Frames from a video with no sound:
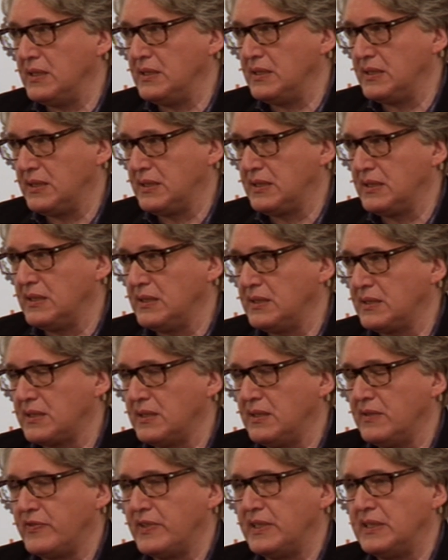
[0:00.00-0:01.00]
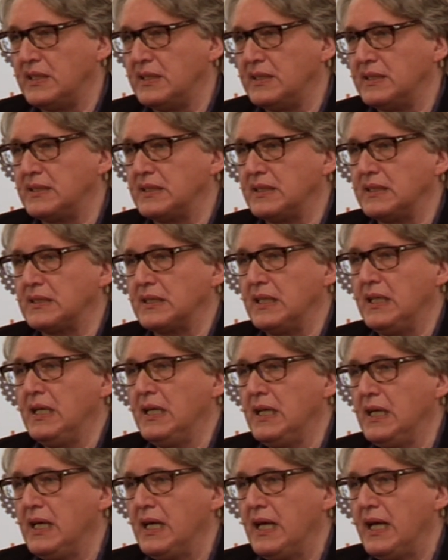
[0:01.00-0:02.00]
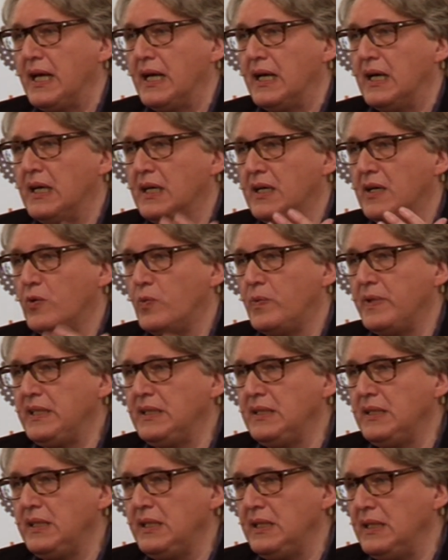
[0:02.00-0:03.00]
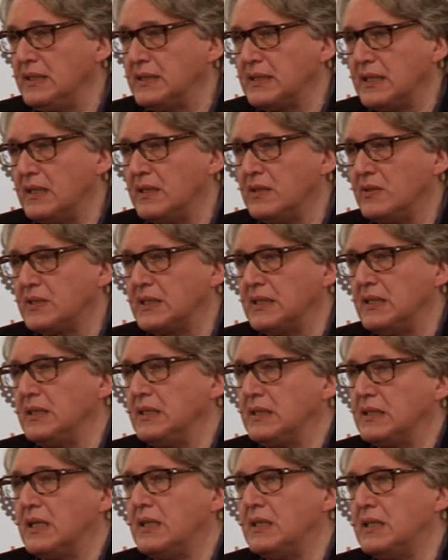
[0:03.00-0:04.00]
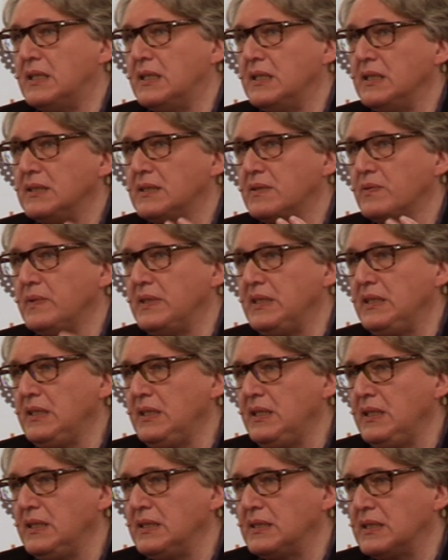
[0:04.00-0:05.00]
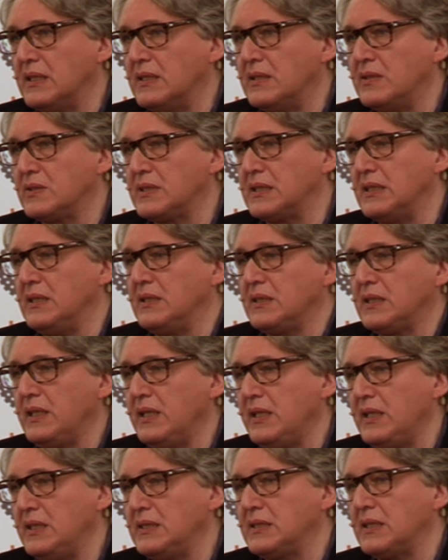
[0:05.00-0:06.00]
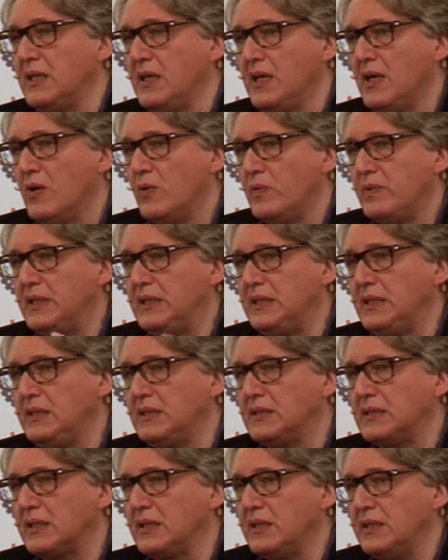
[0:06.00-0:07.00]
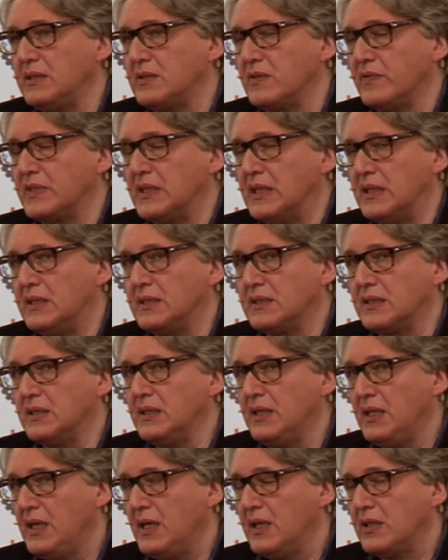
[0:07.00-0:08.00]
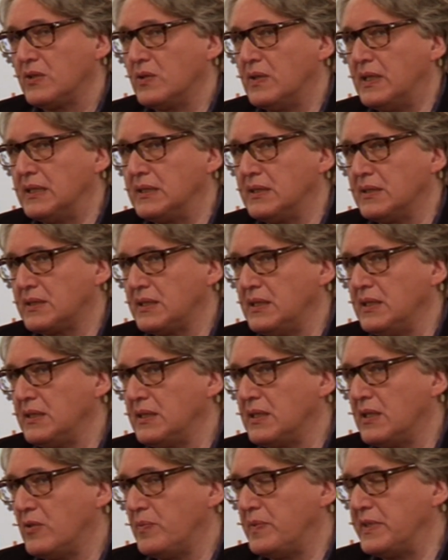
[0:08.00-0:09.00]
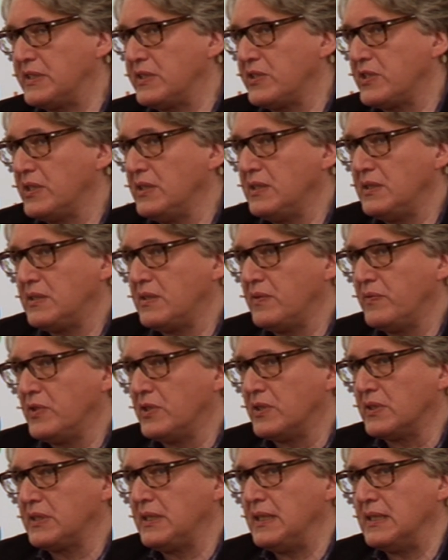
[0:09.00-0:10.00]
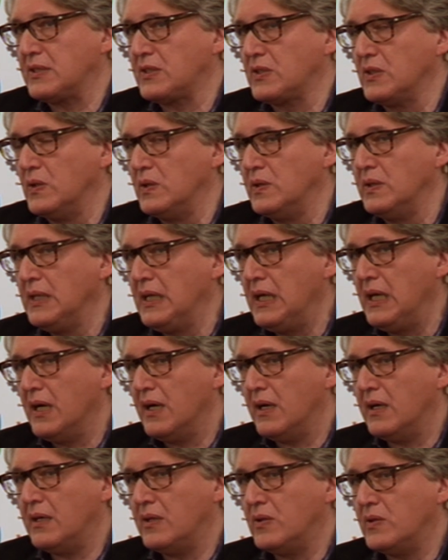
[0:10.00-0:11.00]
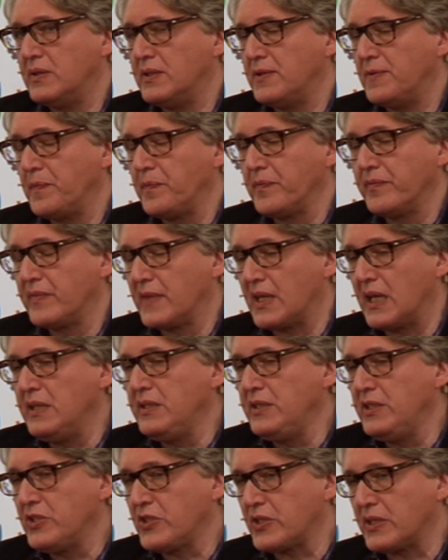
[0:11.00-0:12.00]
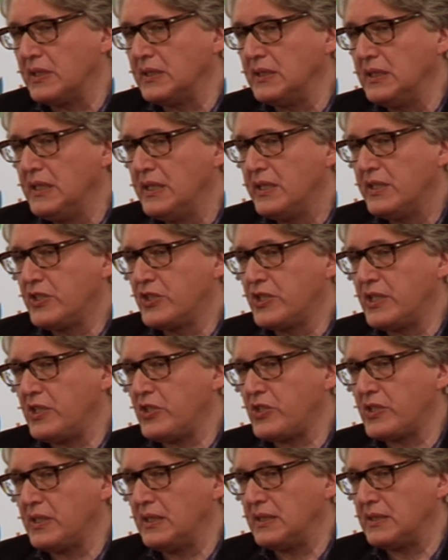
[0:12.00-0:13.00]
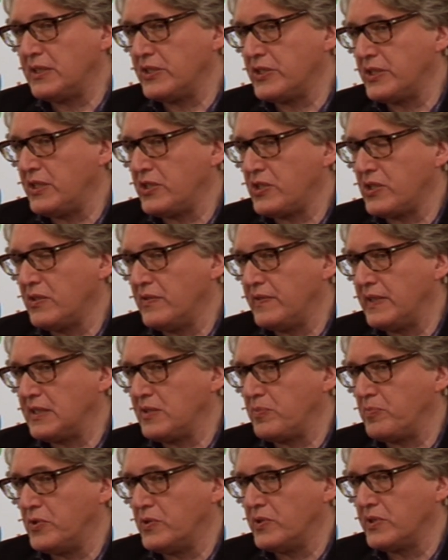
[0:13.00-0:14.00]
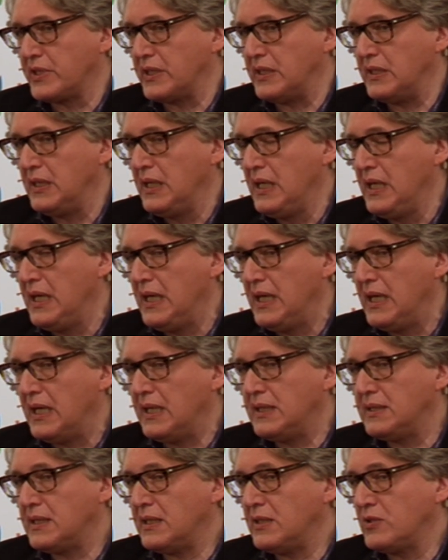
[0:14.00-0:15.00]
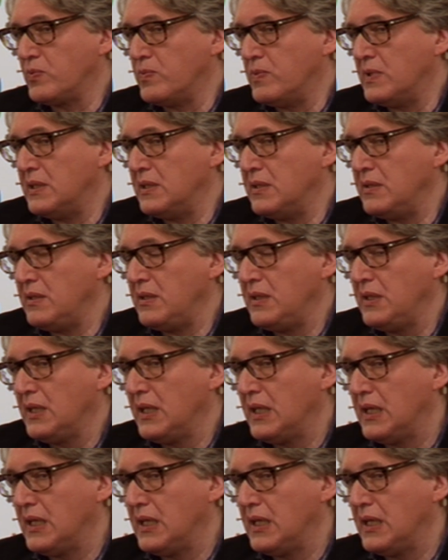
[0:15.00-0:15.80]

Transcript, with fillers: and self-analysis. We need the outside eyes, we need the outside gaze, we need the gaze of the other to understand our position in the world. Yeah? So our initial gesture is a gesture of exposure, and that's why